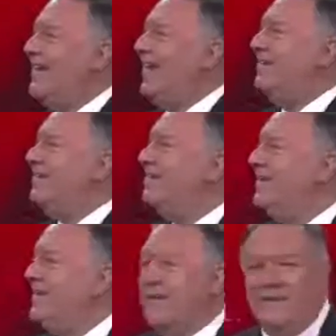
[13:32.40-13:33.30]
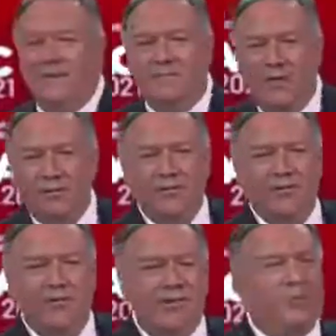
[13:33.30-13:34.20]
day, most
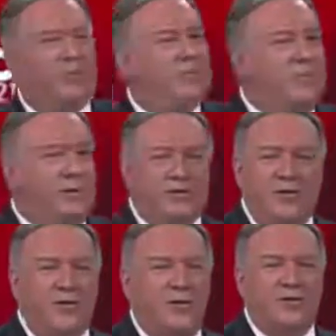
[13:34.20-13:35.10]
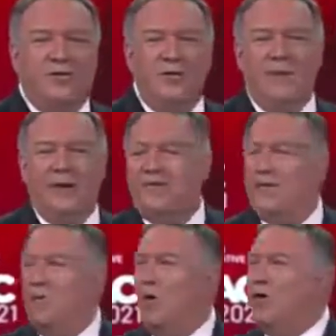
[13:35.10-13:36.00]
of the liberals and most of the folks on Team Biden
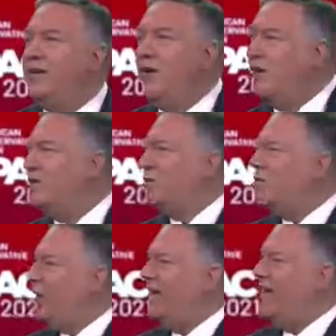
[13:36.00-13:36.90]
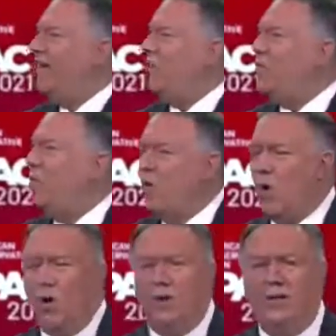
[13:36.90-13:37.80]
still won't acknowledge that ridding the
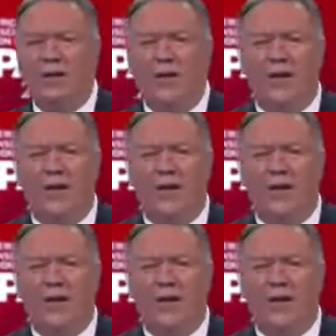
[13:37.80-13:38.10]
world